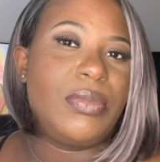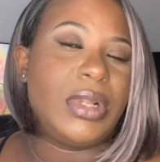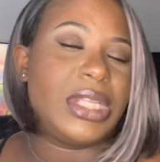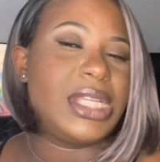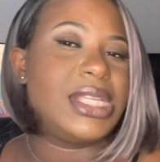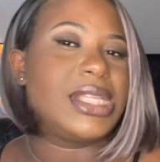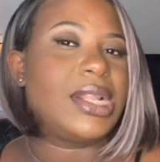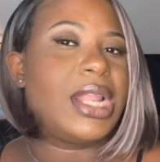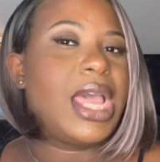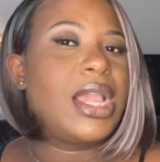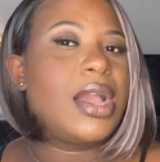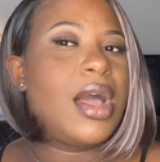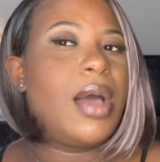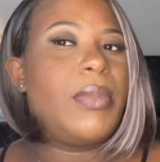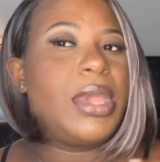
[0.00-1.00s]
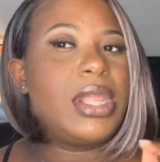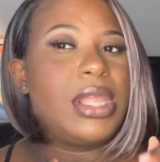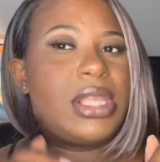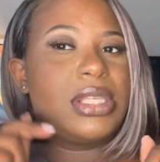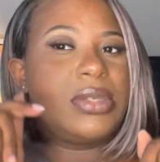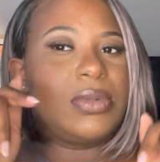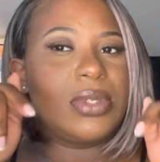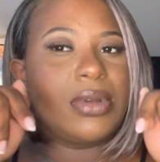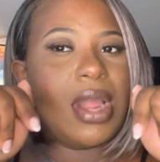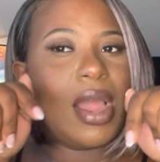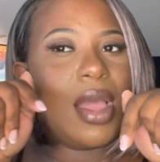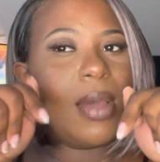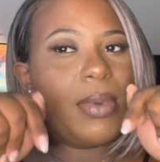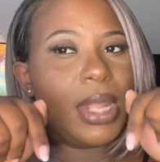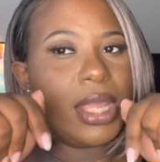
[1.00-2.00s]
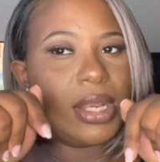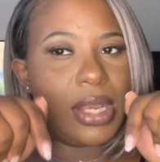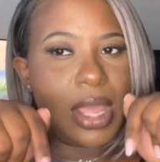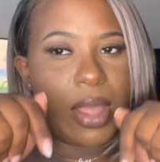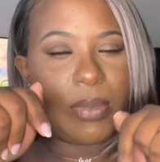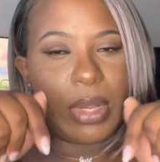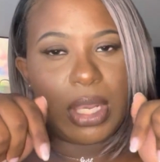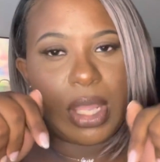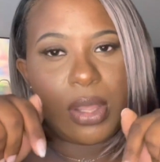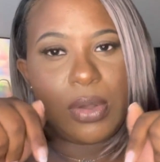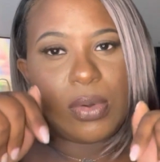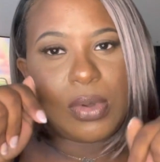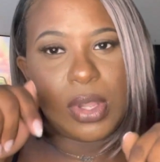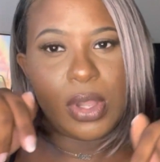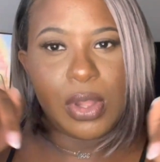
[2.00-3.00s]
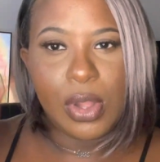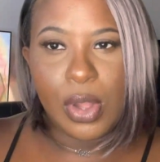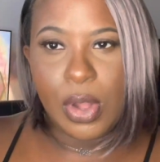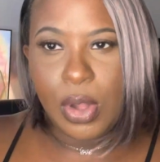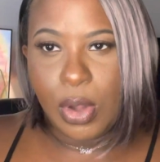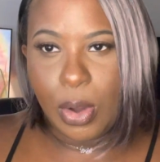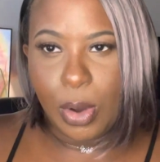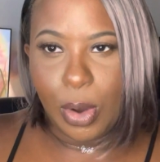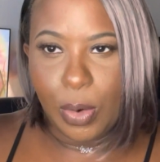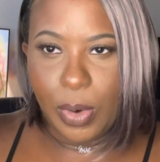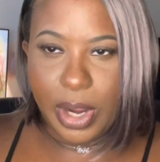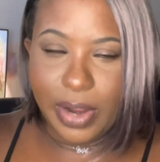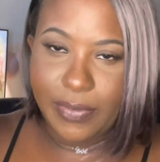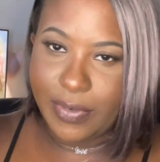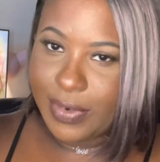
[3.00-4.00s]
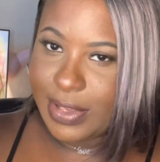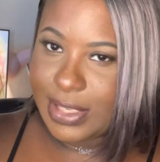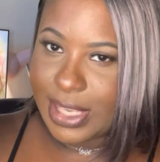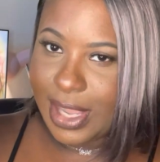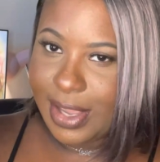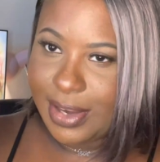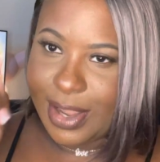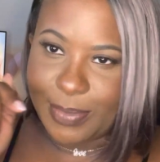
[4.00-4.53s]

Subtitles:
Please like, comment, and subscribe, like down below or wherever it's at.